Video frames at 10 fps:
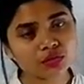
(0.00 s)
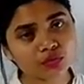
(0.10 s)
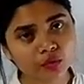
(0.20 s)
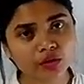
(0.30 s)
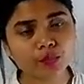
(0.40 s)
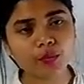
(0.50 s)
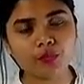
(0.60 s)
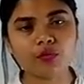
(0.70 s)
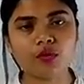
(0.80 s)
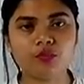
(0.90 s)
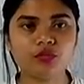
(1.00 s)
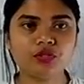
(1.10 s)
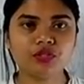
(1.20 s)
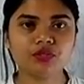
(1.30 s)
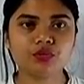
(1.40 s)
square of
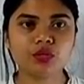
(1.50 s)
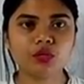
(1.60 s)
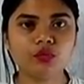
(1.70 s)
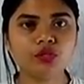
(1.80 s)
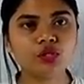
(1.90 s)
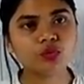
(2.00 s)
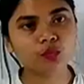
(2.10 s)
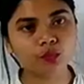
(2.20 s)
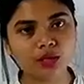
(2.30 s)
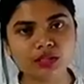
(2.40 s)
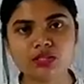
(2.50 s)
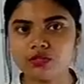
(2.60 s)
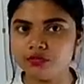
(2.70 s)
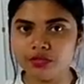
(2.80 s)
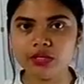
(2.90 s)
oppositions, okay, which you
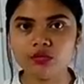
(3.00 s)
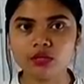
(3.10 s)
must read,